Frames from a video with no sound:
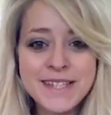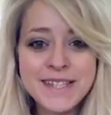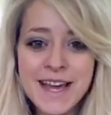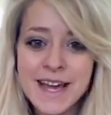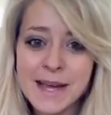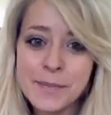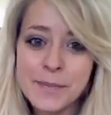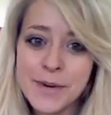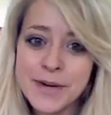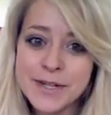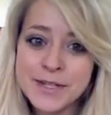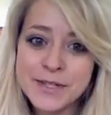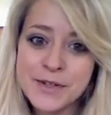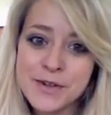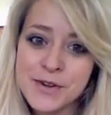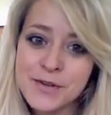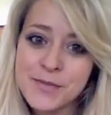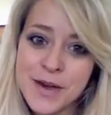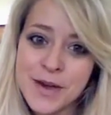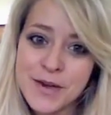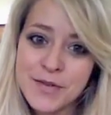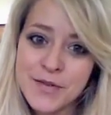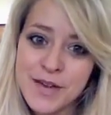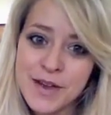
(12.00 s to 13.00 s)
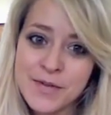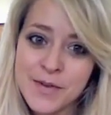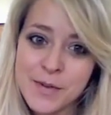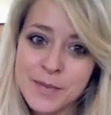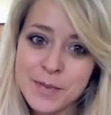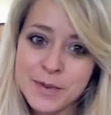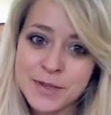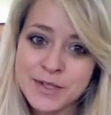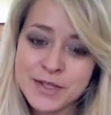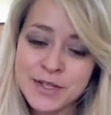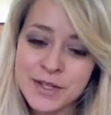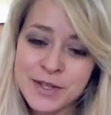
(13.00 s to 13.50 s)
tagged by two of my favourite
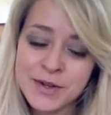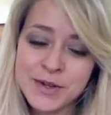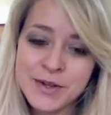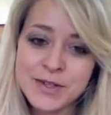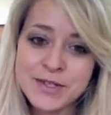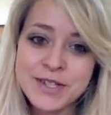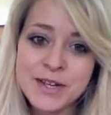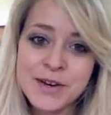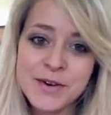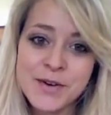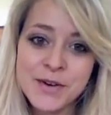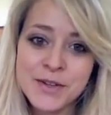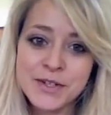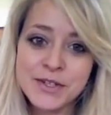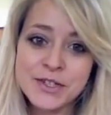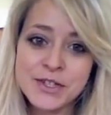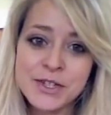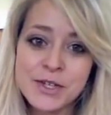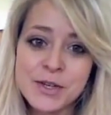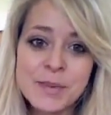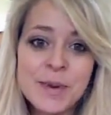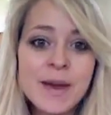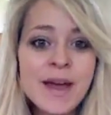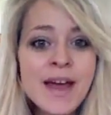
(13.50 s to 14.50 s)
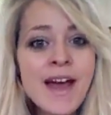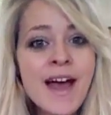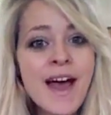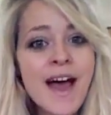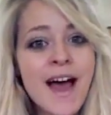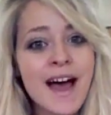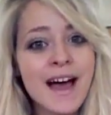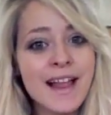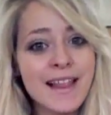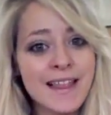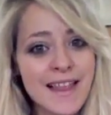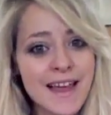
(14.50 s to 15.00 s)
beauty gurus here on YouTube,
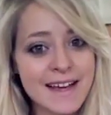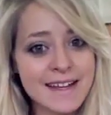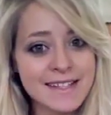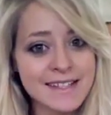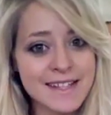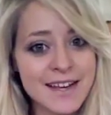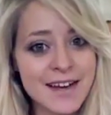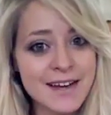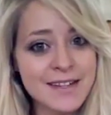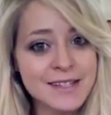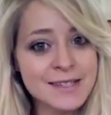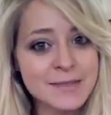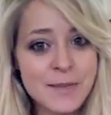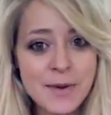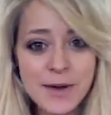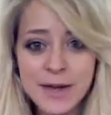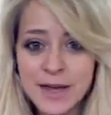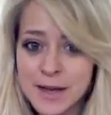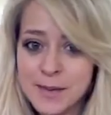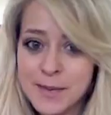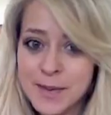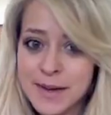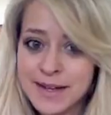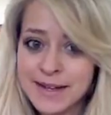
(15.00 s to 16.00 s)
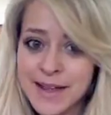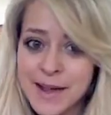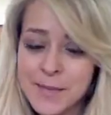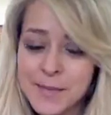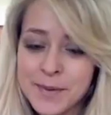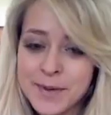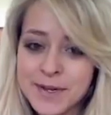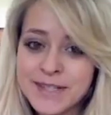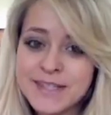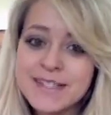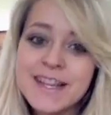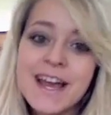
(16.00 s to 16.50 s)
Alexa, Smoky Pink
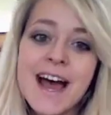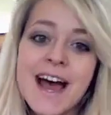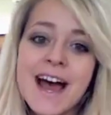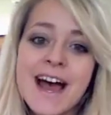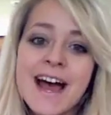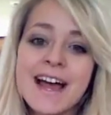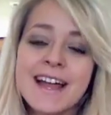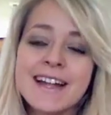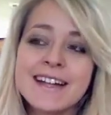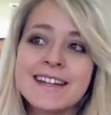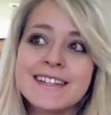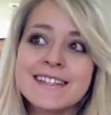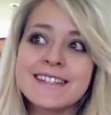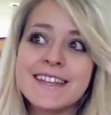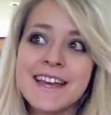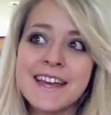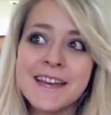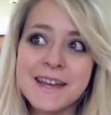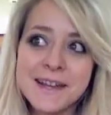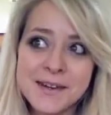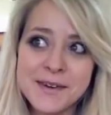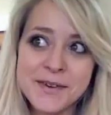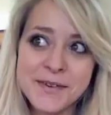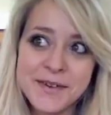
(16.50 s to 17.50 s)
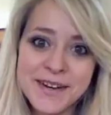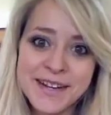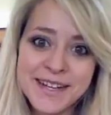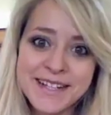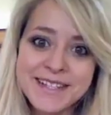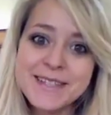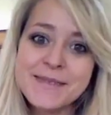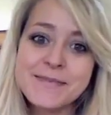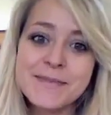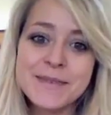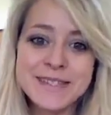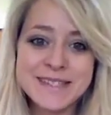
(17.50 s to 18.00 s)
Leopard, and
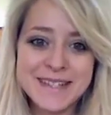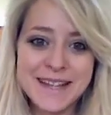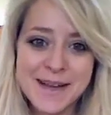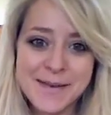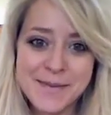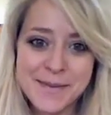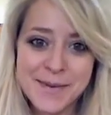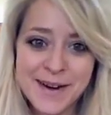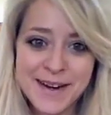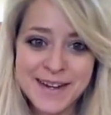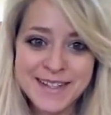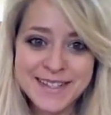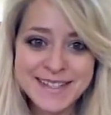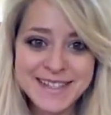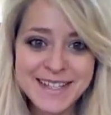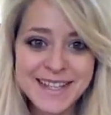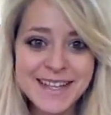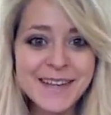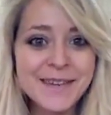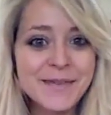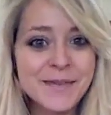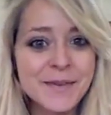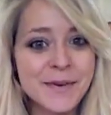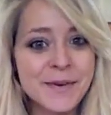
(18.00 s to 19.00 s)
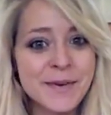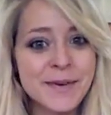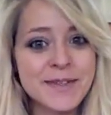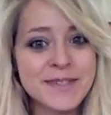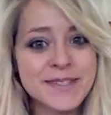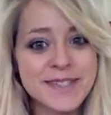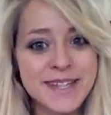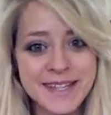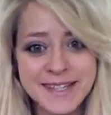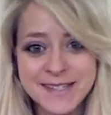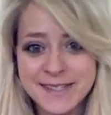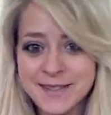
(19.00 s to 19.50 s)
Ingrid, Miss Glamorazzi, of
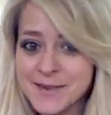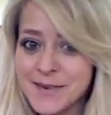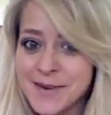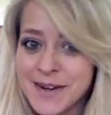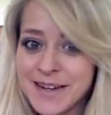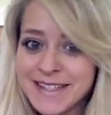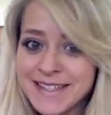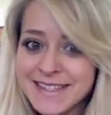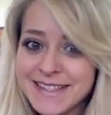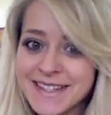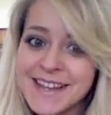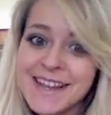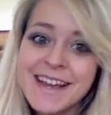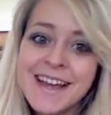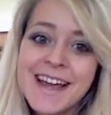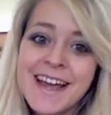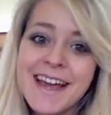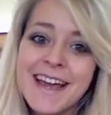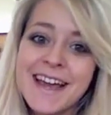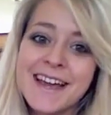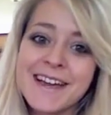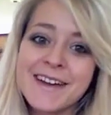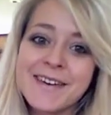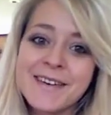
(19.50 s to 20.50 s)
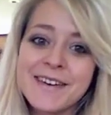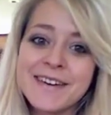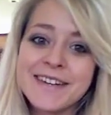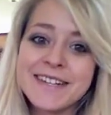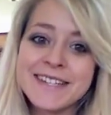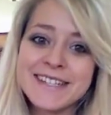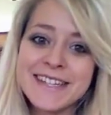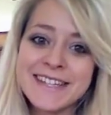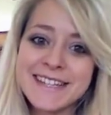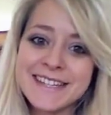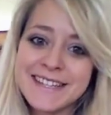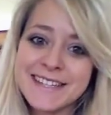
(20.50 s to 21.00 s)
course, as always. Ingrid
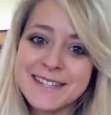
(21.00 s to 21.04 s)
is in